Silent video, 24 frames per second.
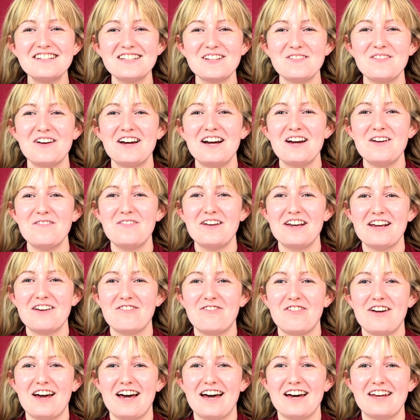was a very big
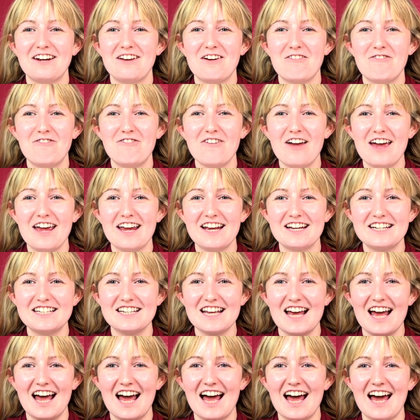fan of fake
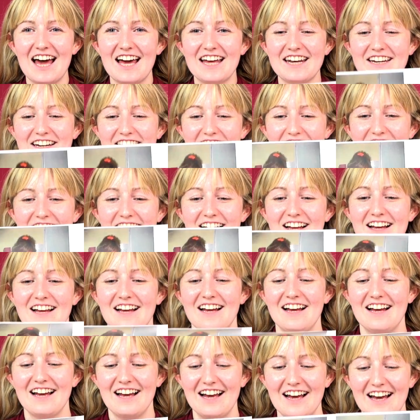tan.
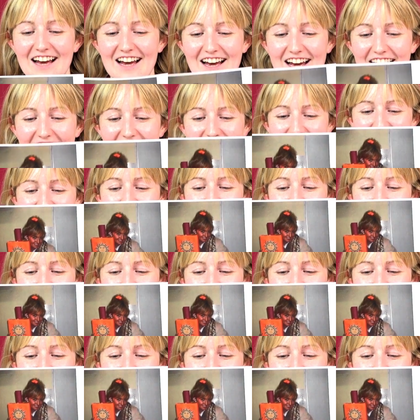And